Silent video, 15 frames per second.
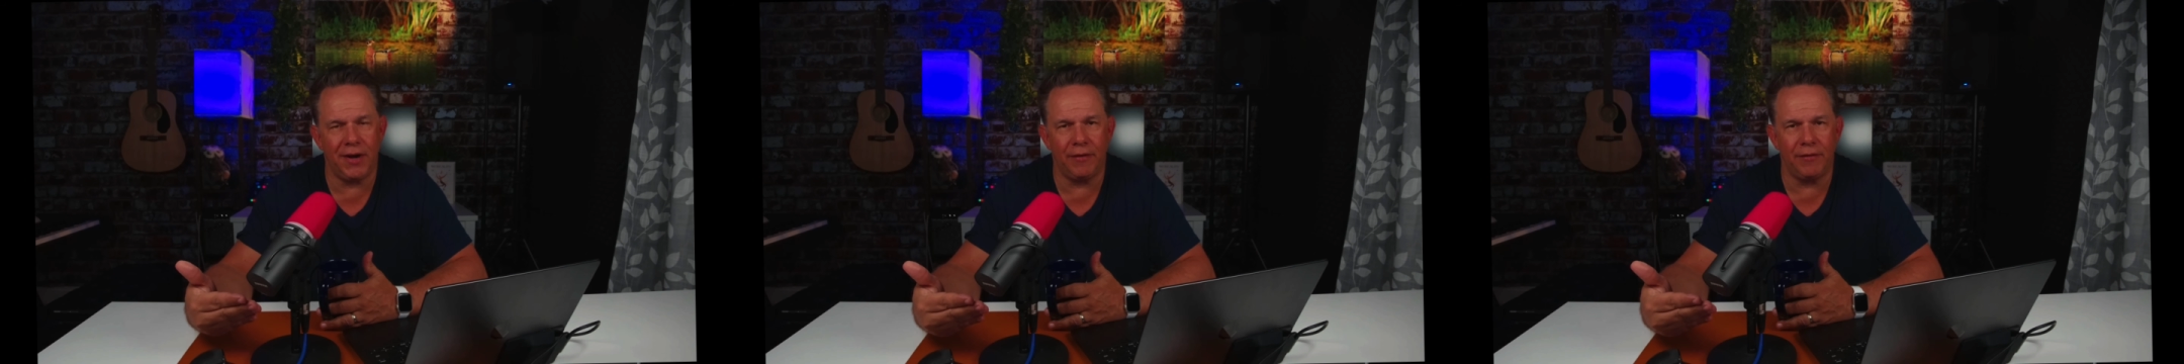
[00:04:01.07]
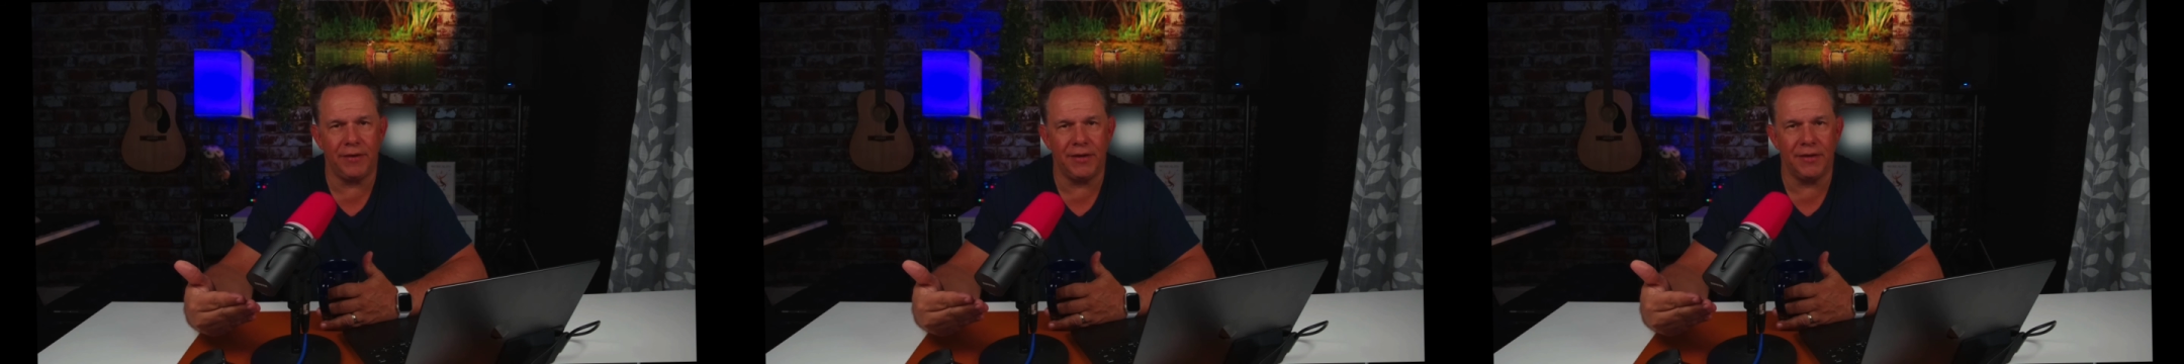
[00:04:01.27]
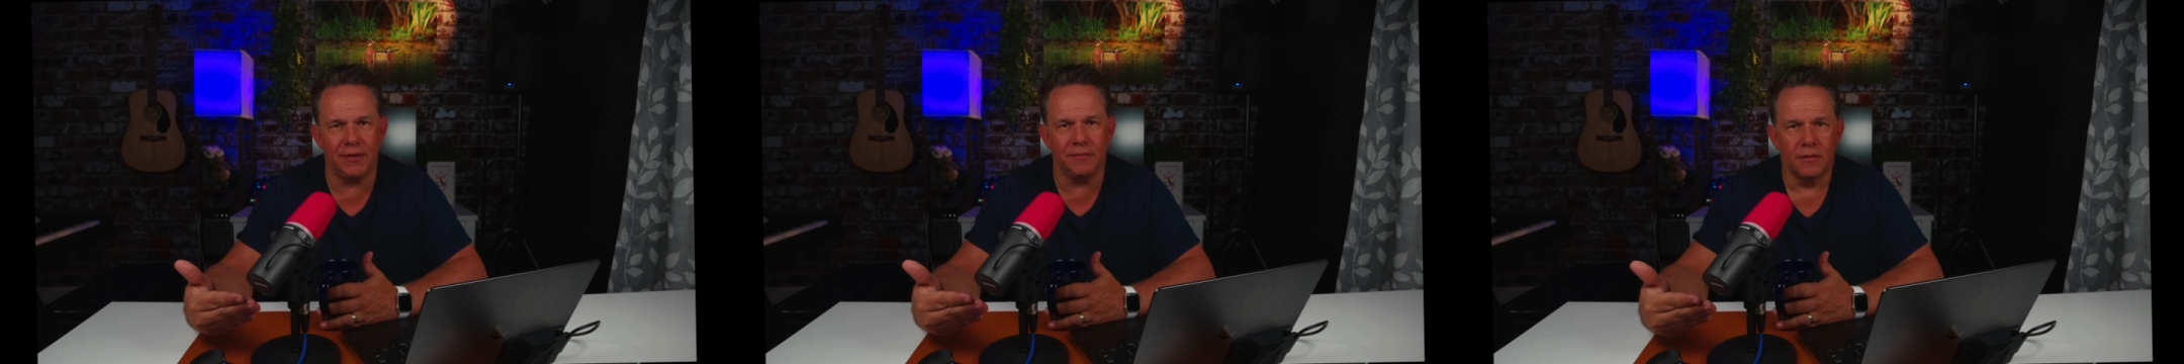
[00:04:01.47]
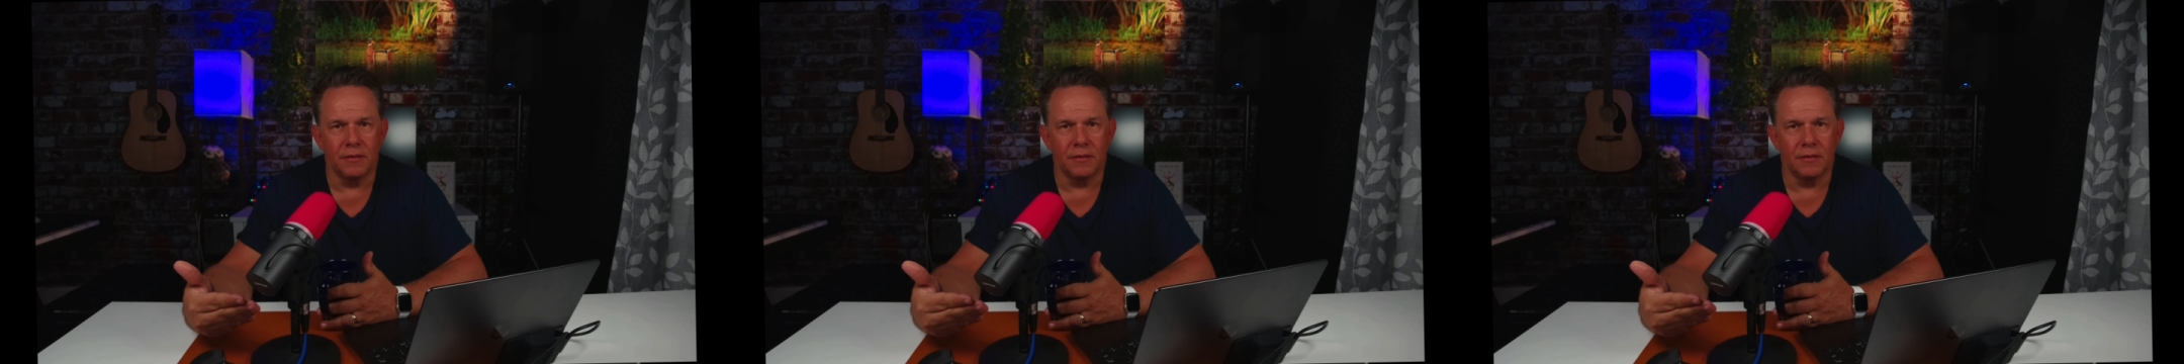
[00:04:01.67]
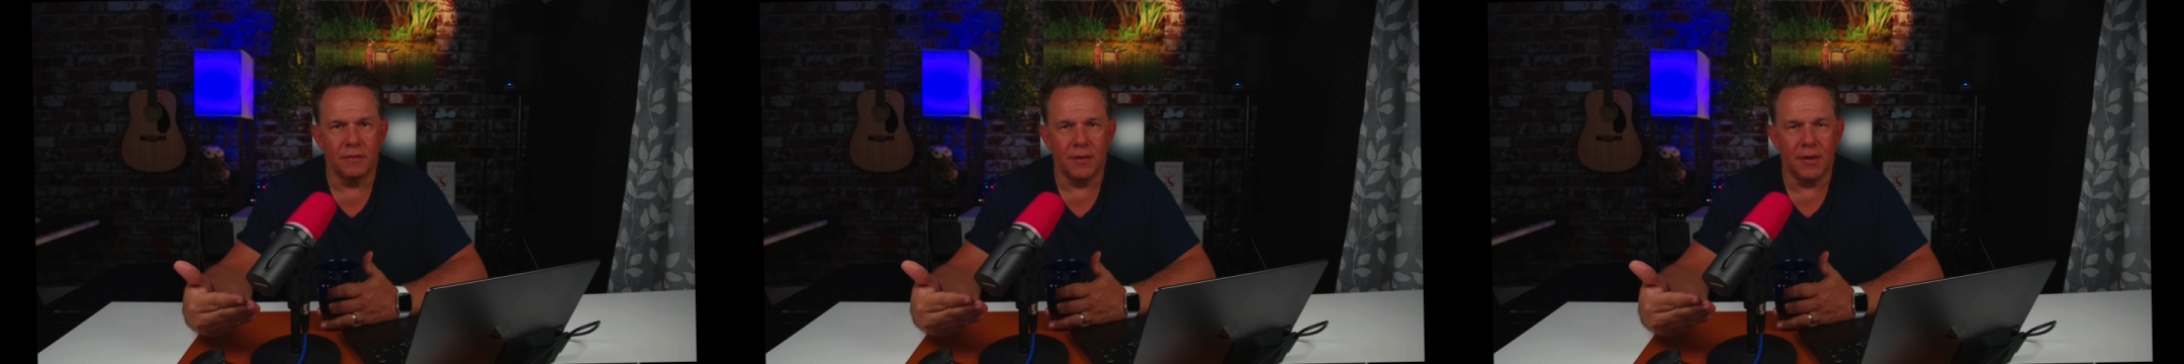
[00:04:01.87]
area.
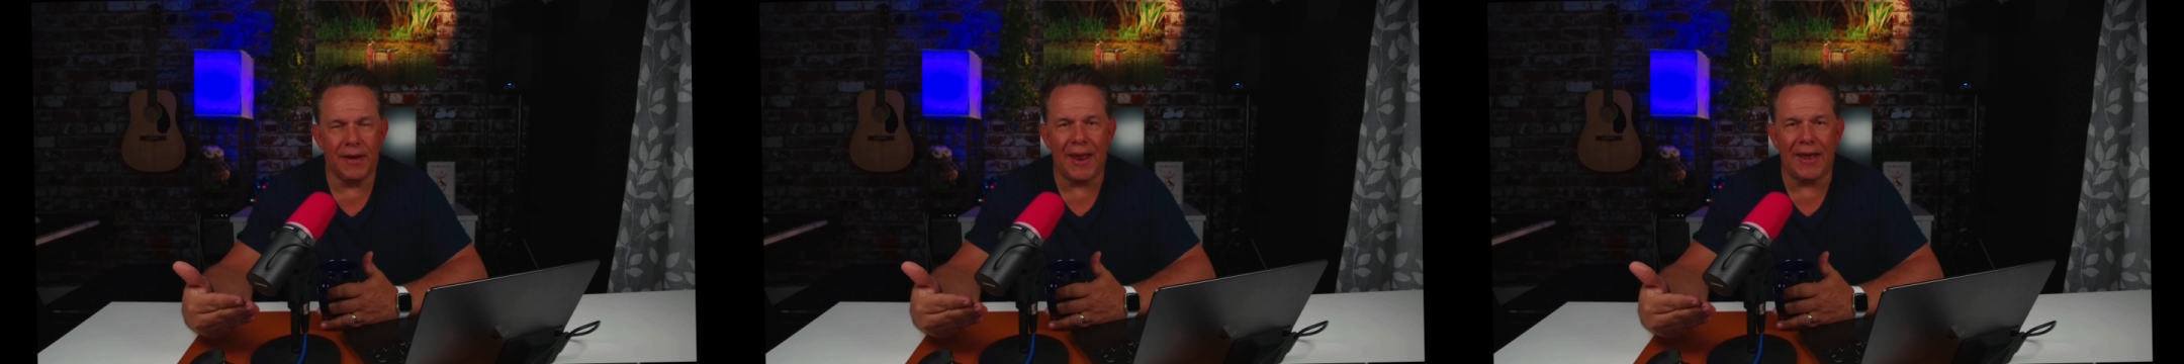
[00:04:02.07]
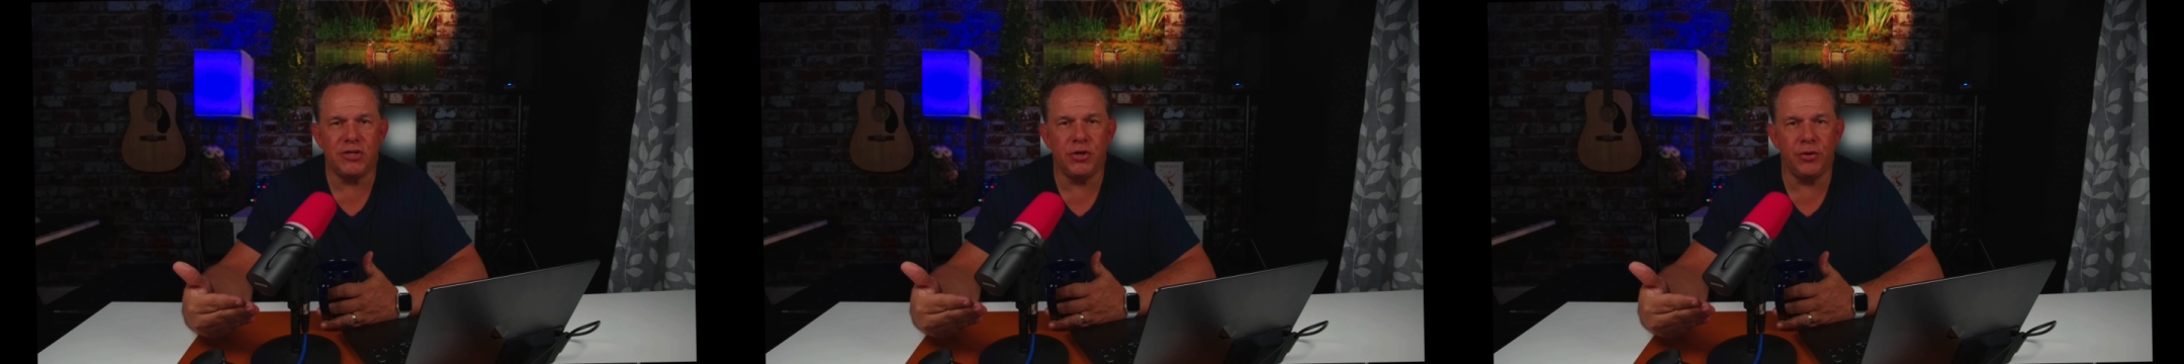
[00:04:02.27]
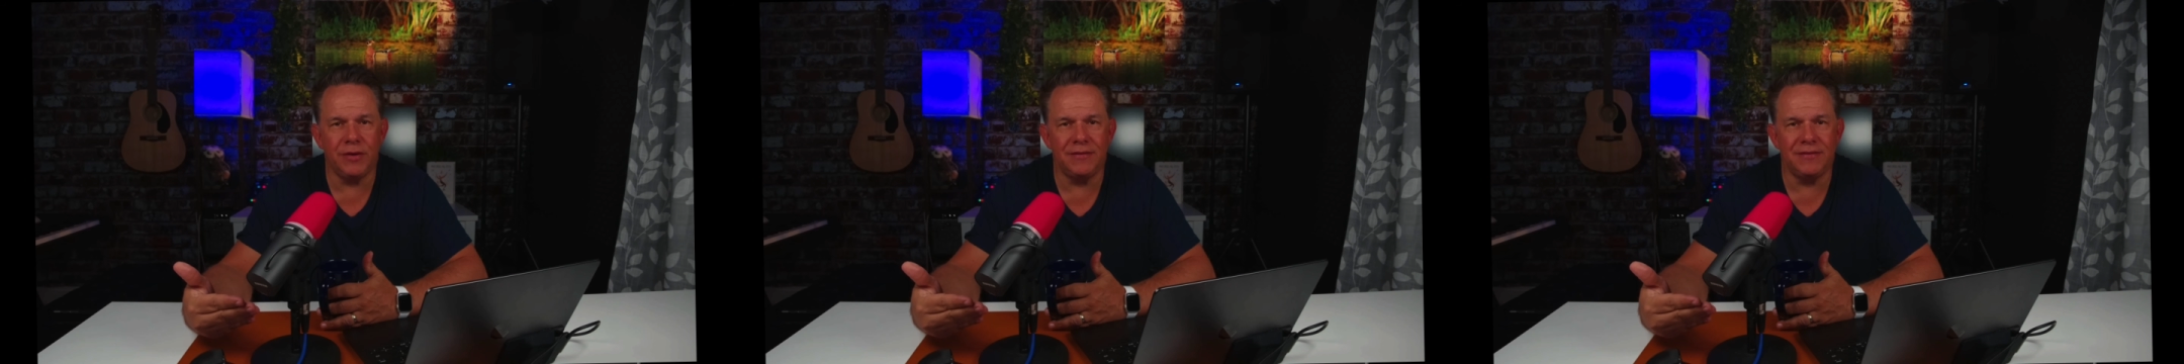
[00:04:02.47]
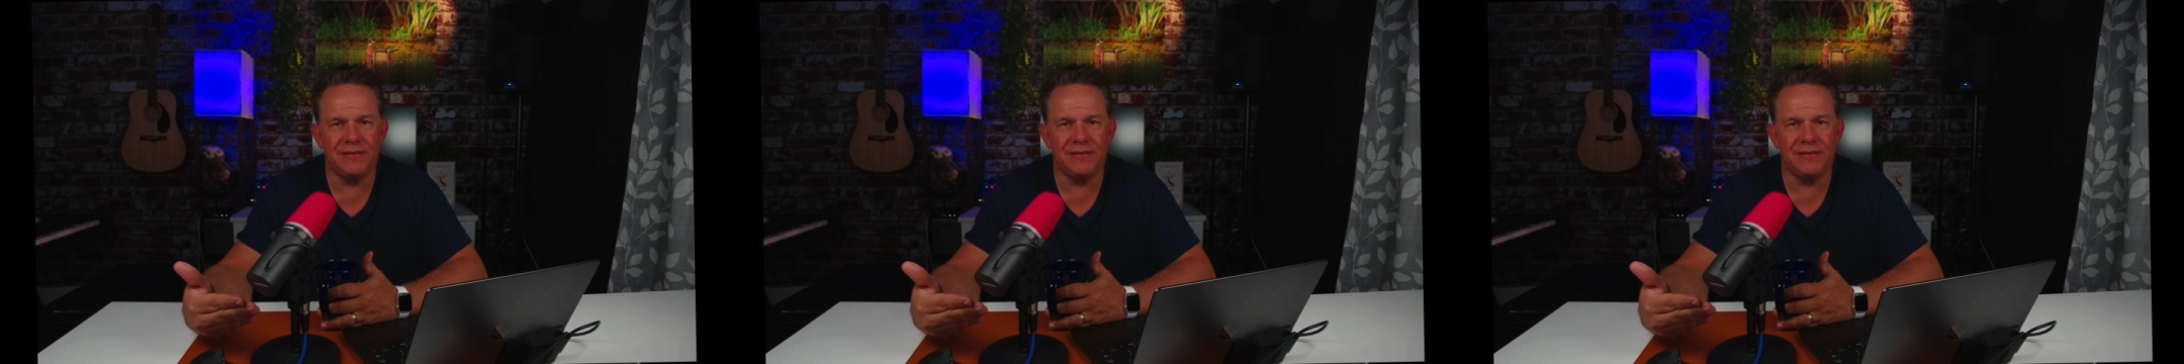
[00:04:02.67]
And as you can